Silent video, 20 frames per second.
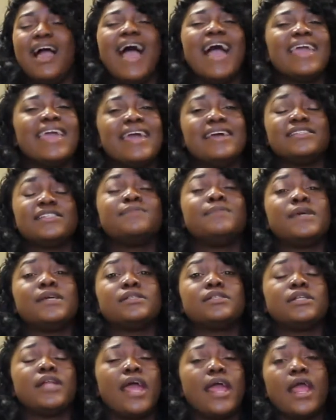I can't
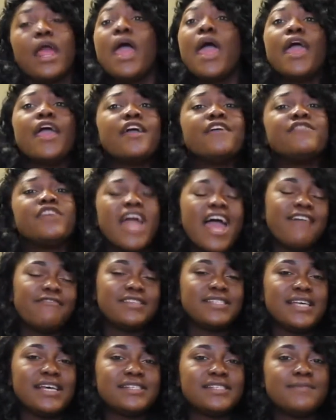speak today. If you have
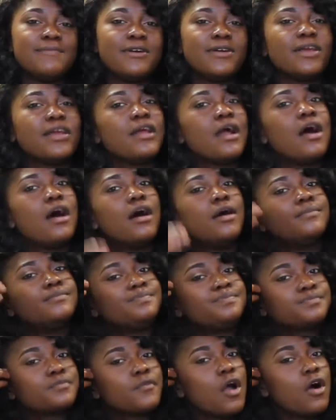a testimony,
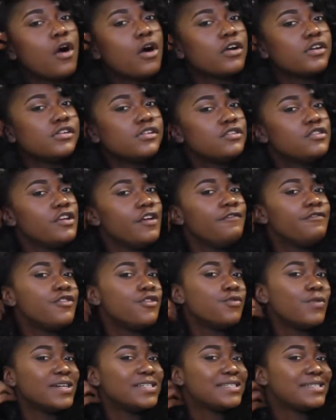or if
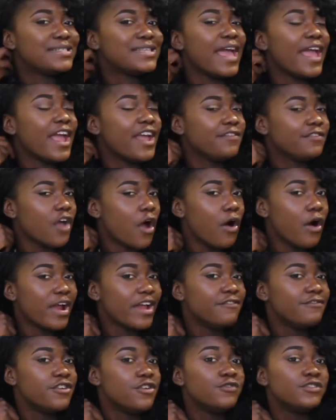you were saved, or
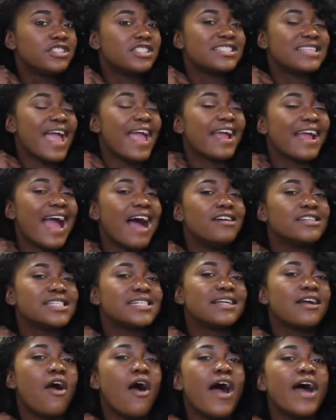if you just
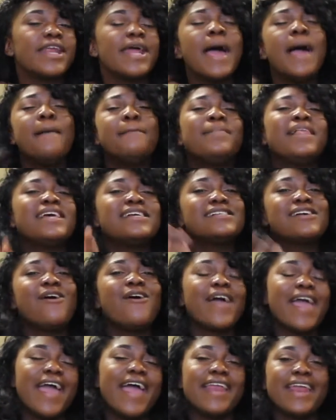encountered God, please
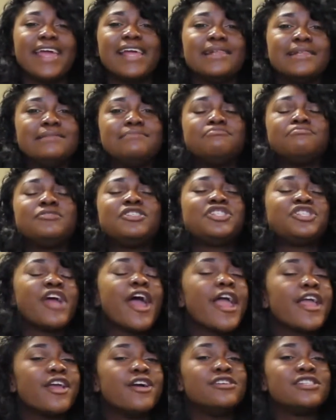go ahead and
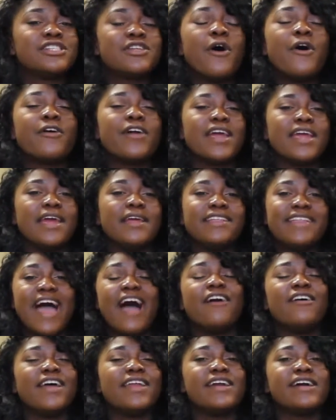share your story
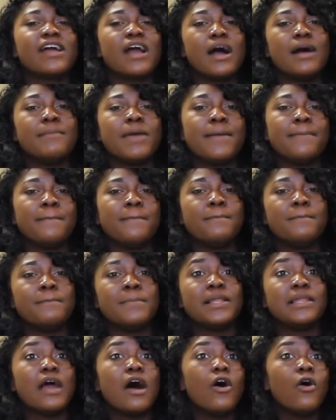down in the comment
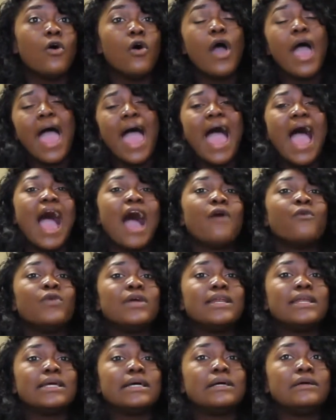below. I
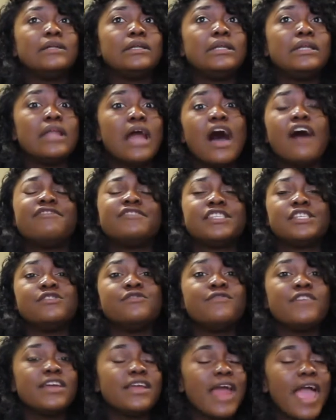would love
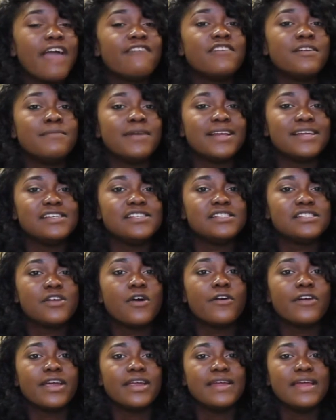to read everybody's
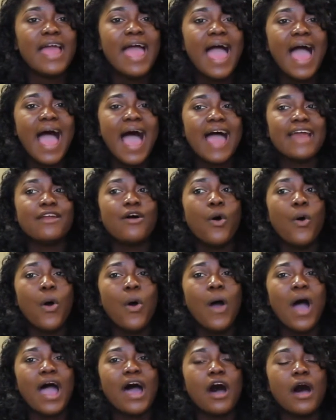story. I
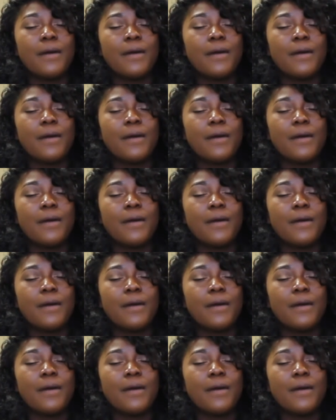know